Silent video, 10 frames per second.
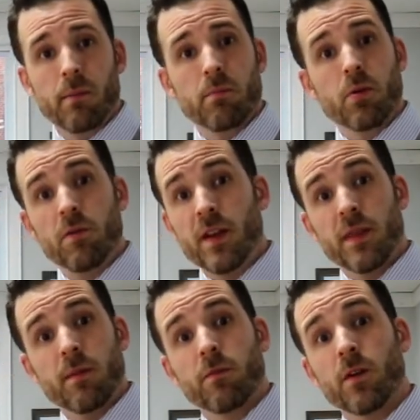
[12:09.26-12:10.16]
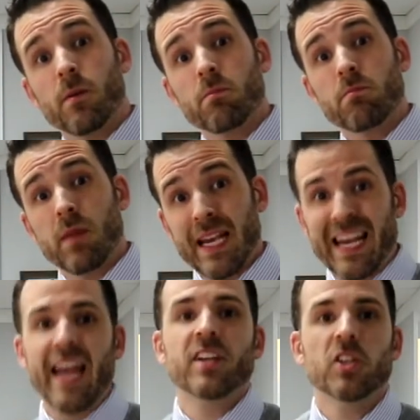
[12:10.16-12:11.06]
prevent them from
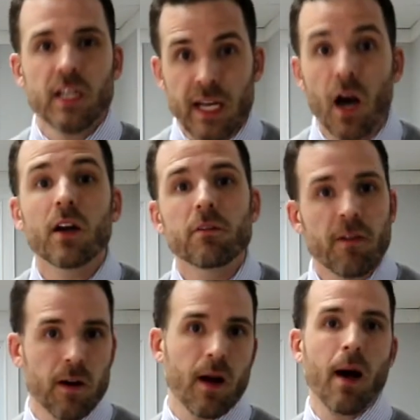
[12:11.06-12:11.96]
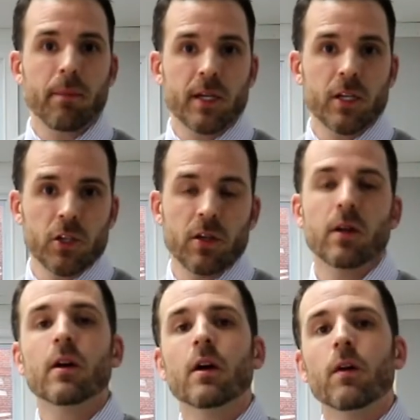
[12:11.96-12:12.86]
engaging in unfair competition?
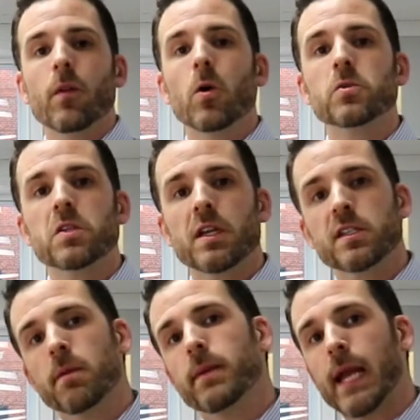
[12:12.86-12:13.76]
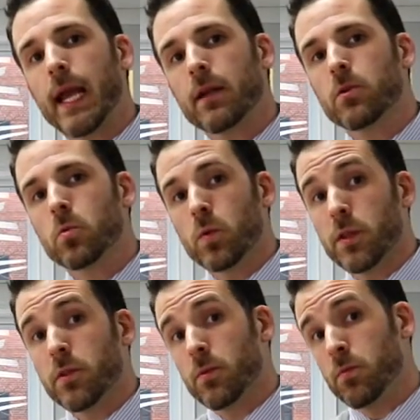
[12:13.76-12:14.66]
Those things can be handled
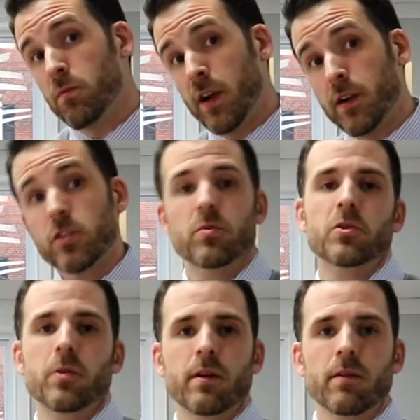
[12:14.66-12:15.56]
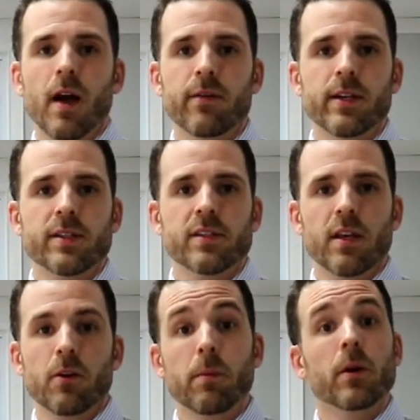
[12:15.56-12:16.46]
with the various restrictive covenants
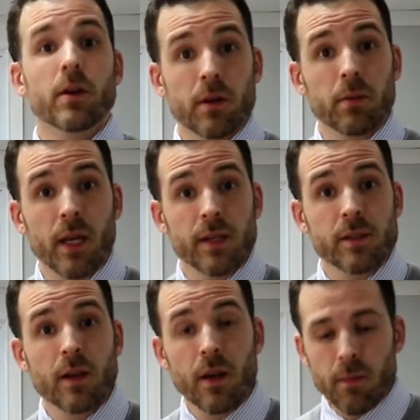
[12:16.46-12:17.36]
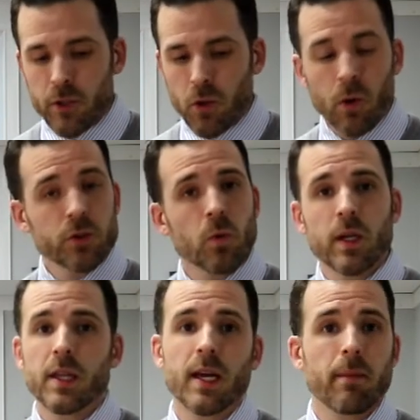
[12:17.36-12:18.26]
that you put into place. But you also want
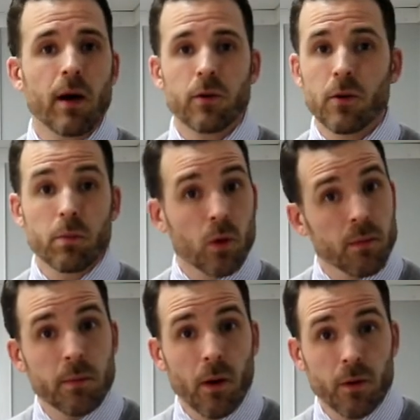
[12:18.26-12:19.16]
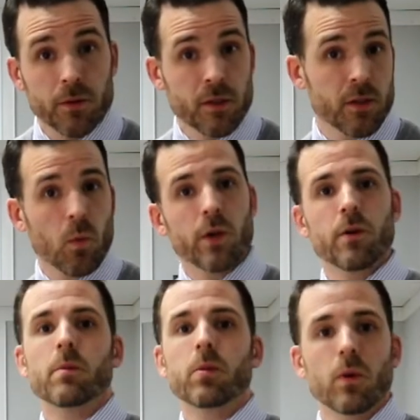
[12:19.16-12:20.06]
to think about your employment policies and what
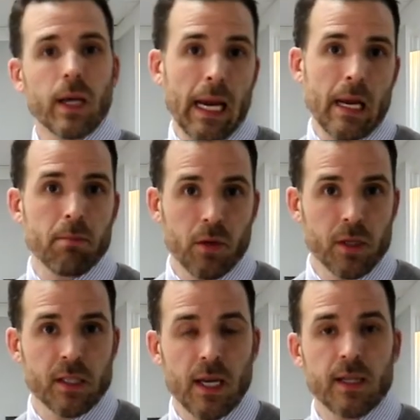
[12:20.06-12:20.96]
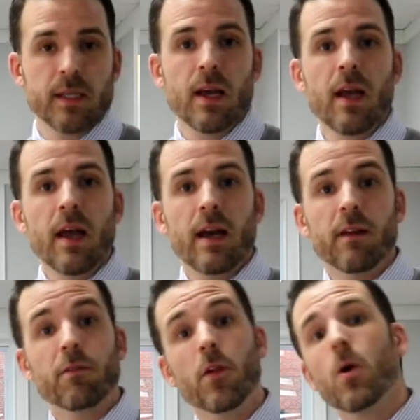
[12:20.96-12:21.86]
your employee handbook says, and
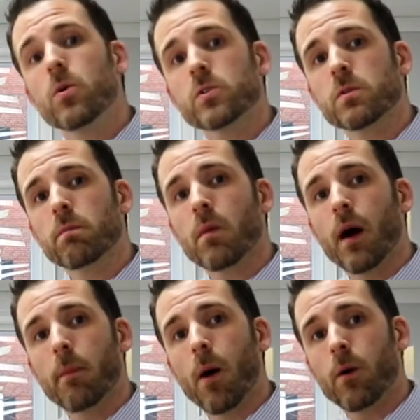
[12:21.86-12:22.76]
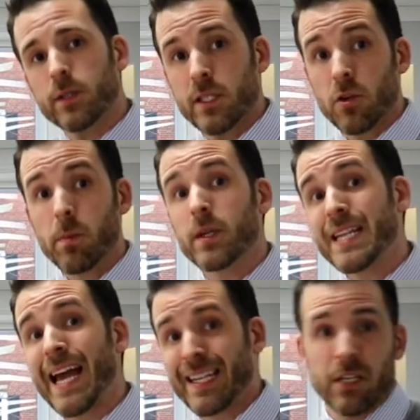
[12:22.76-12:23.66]
if those policies are
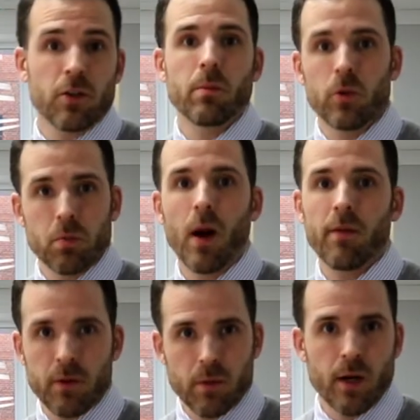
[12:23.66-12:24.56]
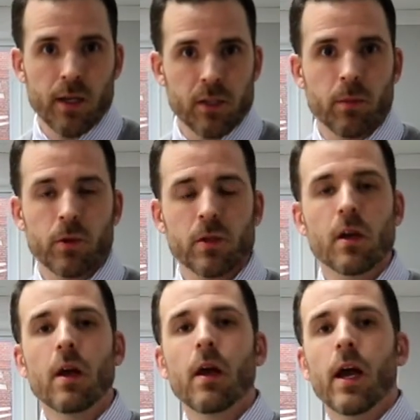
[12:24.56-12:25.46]
protecting your most profitable customers.
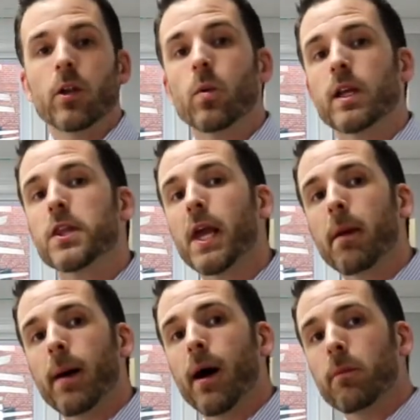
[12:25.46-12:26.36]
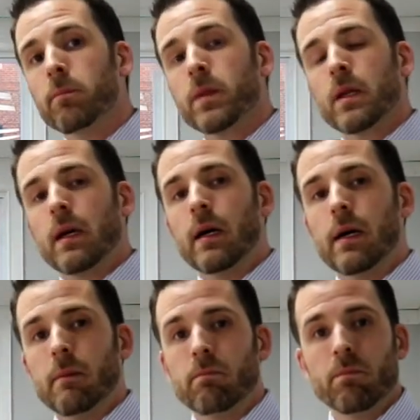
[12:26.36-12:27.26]
And you want to think about
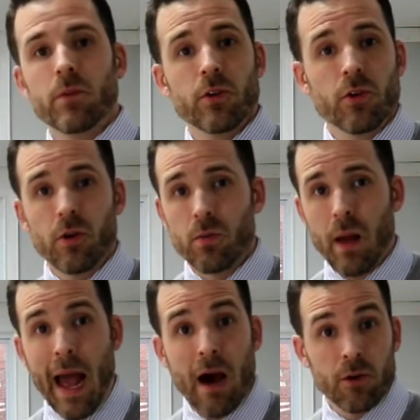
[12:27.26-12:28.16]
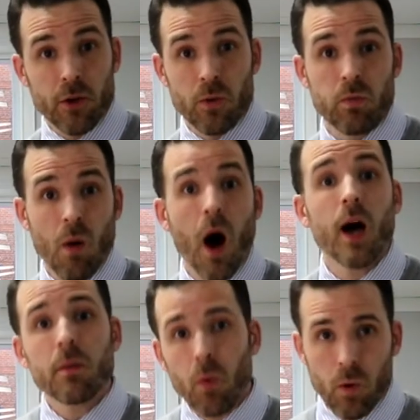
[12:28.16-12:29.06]
how you
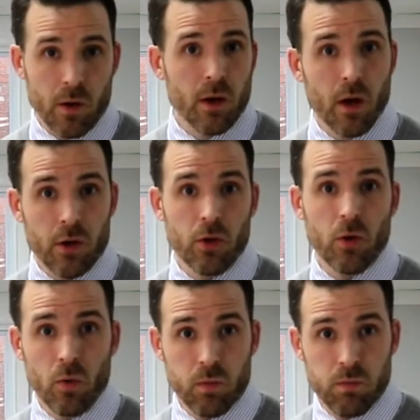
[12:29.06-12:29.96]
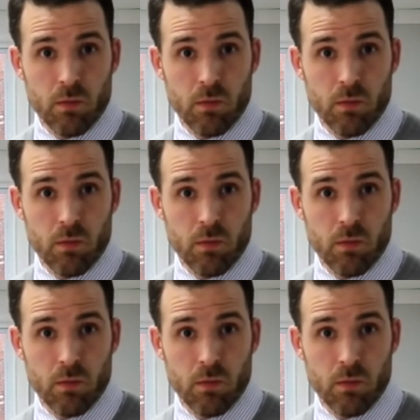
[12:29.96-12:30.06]
onboard a new